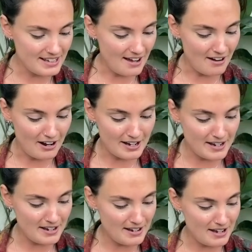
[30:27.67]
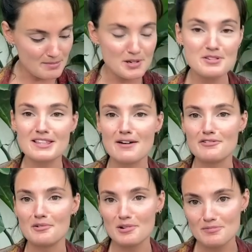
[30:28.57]
yeah, I am using that
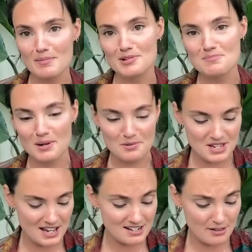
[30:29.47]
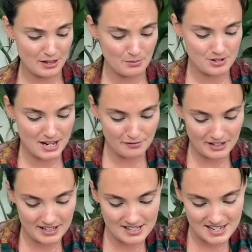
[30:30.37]
for all of my moss poles, and I think we'll
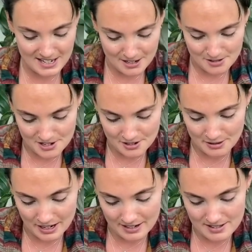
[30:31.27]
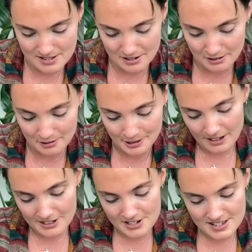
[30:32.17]
definitely continue to do that. So
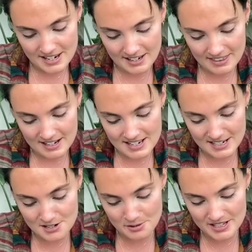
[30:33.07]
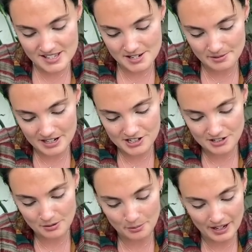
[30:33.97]
I just take that into
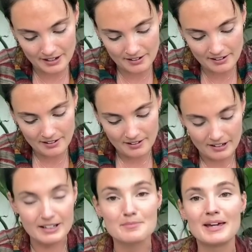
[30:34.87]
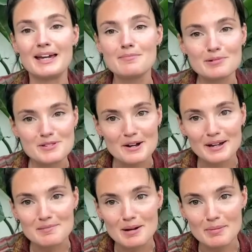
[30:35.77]
consideration when I am cable
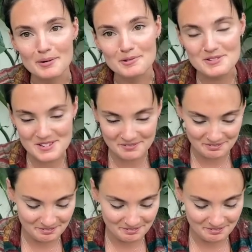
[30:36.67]
tying my poles.